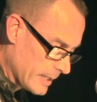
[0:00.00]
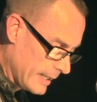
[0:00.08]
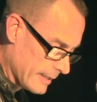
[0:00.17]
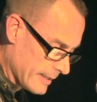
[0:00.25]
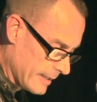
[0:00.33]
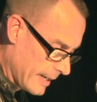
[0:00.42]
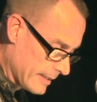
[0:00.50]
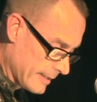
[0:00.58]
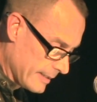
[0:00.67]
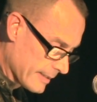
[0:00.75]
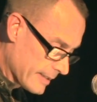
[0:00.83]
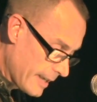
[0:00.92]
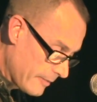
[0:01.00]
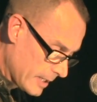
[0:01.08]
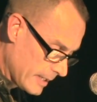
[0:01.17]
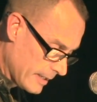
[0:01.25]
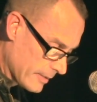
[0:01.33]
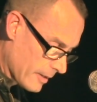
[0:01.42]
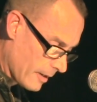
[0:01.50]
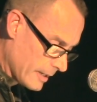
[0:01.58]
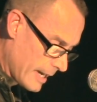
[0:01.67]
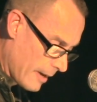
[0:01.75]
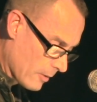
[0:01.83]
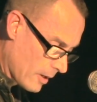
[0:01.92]
in the 1970s
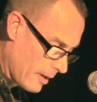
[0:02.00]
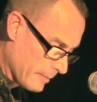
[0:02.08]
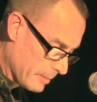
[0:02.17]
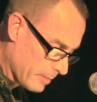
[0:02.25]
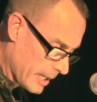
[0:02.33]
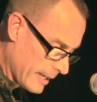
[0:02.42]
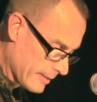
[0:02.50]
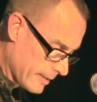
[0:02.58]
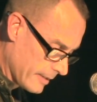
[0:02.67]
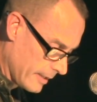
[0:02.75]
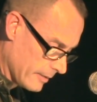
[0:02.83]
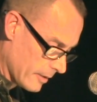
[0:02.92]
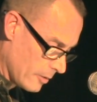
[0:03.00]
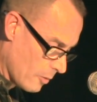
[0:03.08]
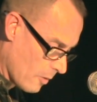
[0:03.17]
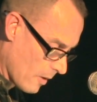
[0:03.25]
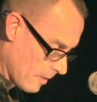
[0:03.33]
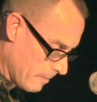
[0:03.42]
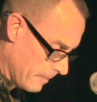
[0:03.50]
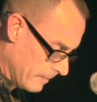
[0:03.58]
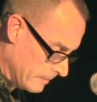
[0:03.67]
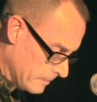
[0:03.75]
are now commonplace and the norm.